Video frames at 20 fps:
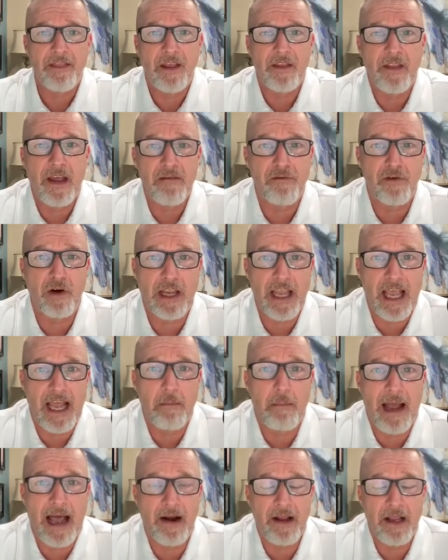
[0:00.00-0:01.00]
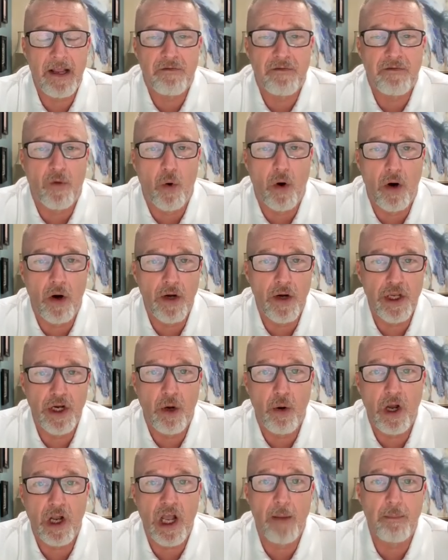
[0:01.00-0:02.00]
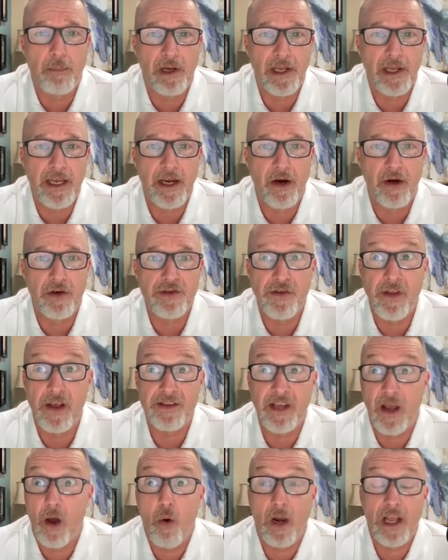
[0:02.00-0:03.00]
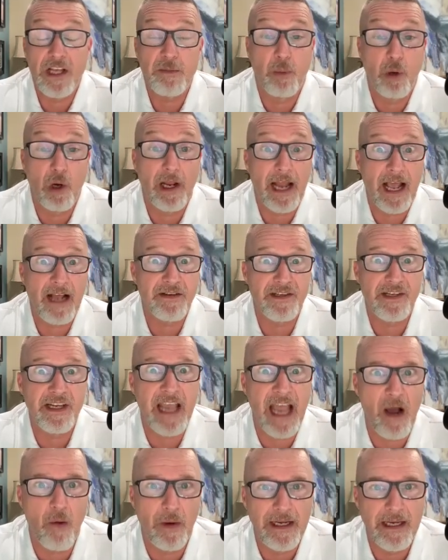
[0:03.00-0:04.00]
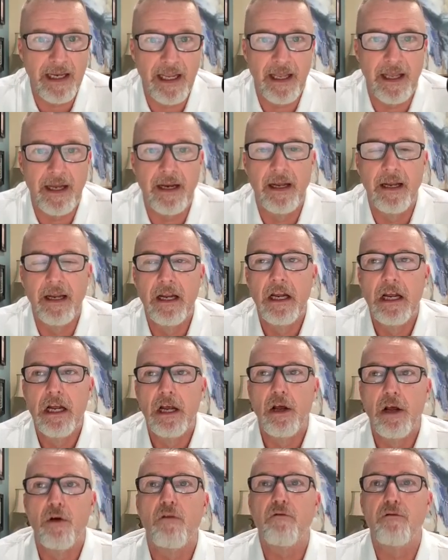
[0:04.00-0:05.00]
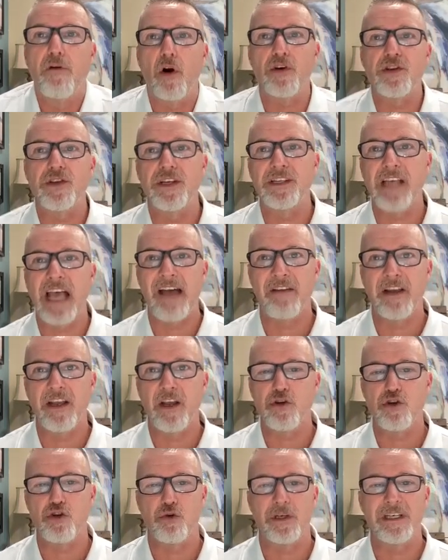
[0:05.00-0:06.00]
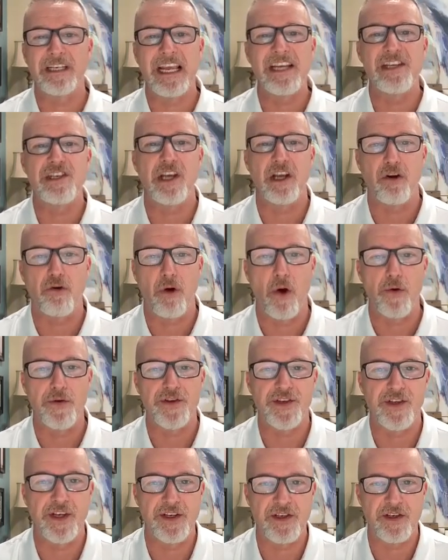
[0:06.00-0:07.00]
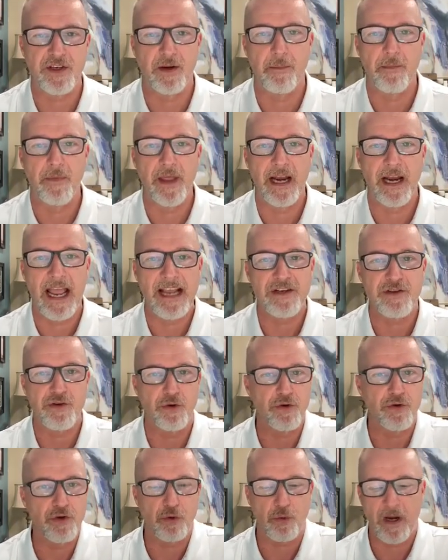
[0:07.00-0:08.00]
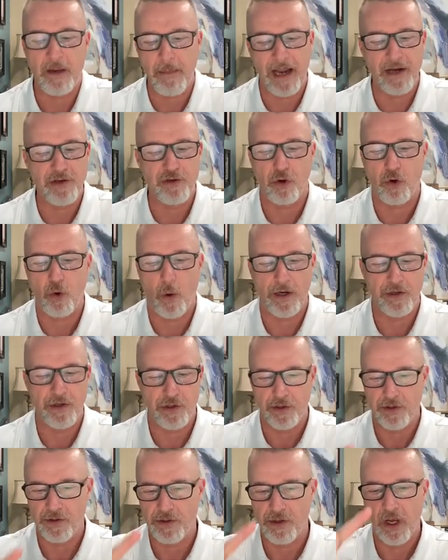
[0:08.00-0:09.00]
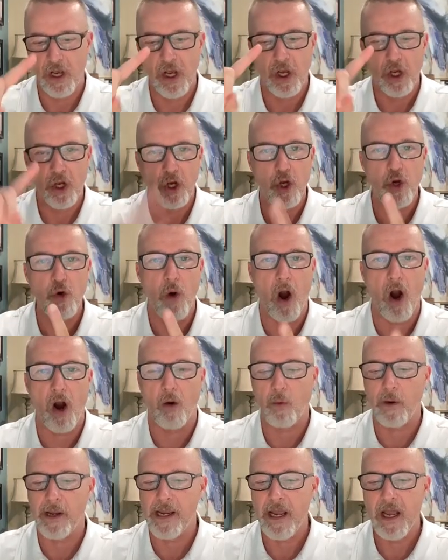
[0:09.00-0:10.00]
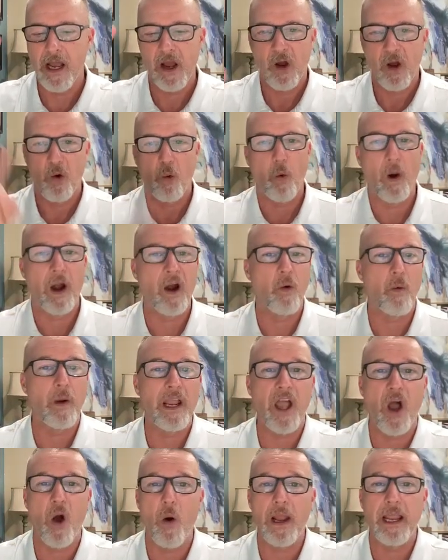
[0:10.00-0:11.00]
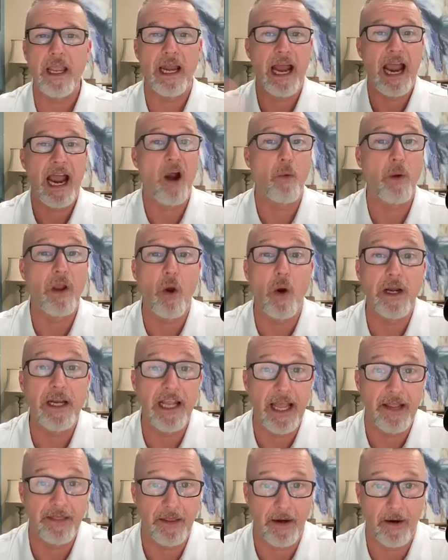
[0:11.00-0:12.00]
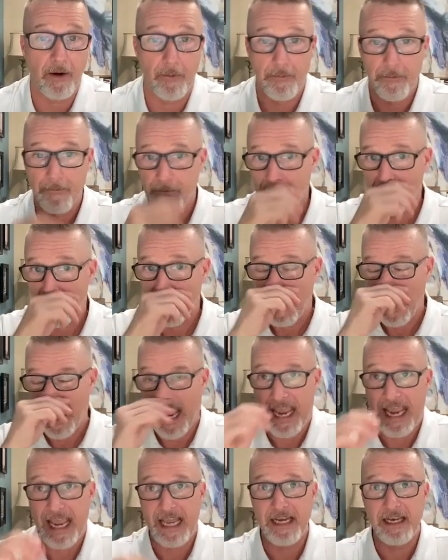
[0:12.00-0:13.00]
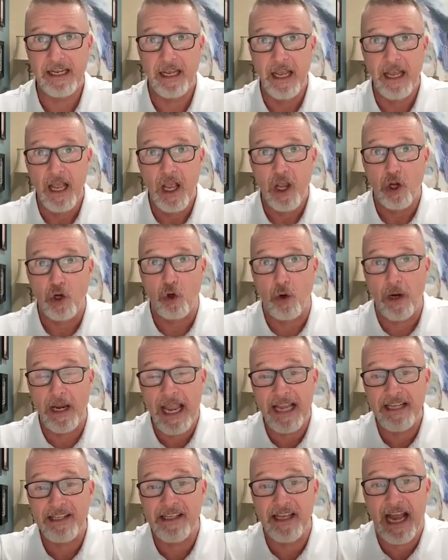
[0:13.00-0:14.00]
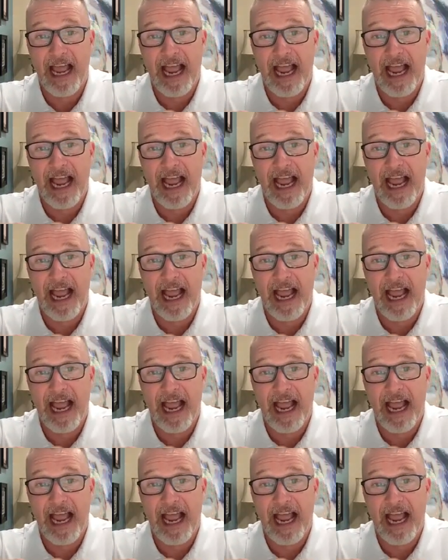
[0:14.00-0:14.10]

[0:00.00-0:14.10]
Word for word: then they forget about it for you know a couple of years and they say oh let's pull it out and see how we did right. versus having a strategic growth system that answers three major questions who are we where are we going and how are we going to get there and right. creates an